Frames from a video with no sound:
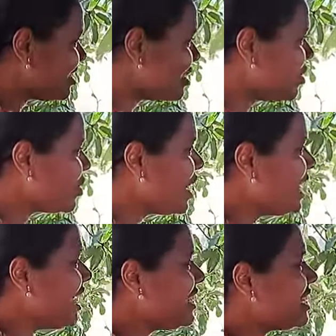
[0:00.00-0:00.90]
No.
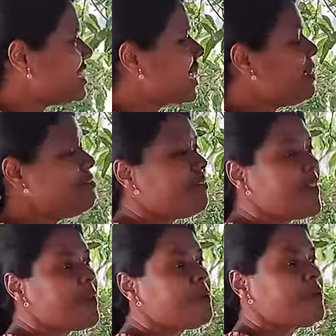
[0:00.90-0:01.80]
In the same
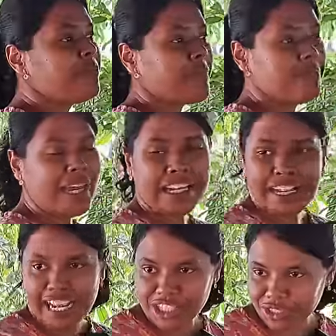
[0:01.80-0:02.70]
way, my
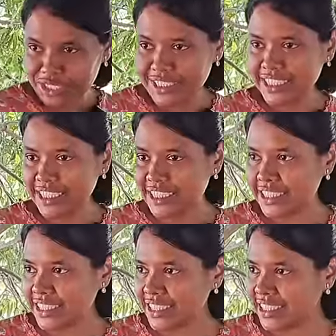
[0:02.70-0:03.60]
natural
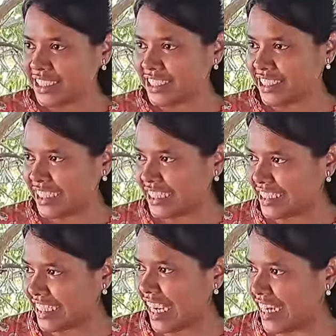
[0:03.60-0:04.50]
senses, is it
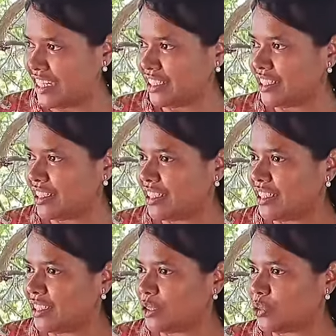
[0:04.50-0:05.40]
designed
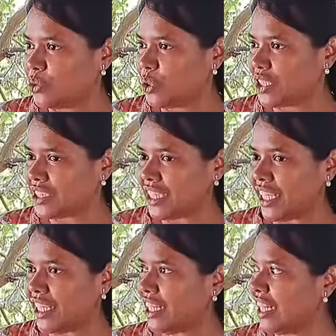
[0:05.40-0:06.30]
to
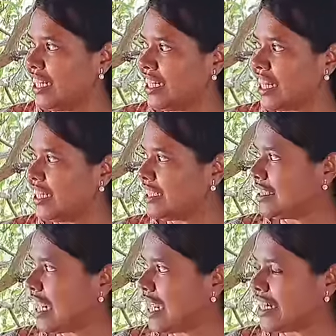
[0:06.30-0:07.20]
see, hear, and
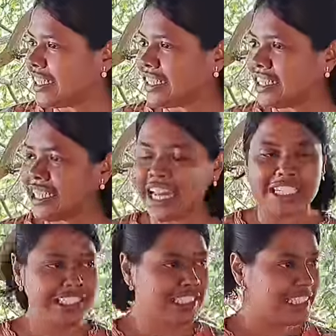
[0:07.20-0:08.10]
understand the
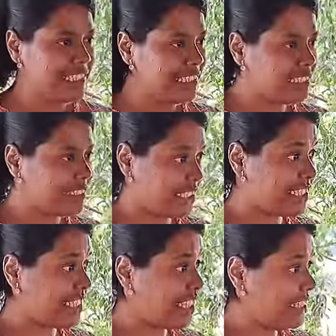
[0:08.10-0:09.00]
unseen, the
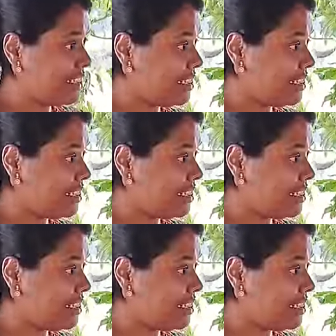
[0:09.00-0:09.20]
seen?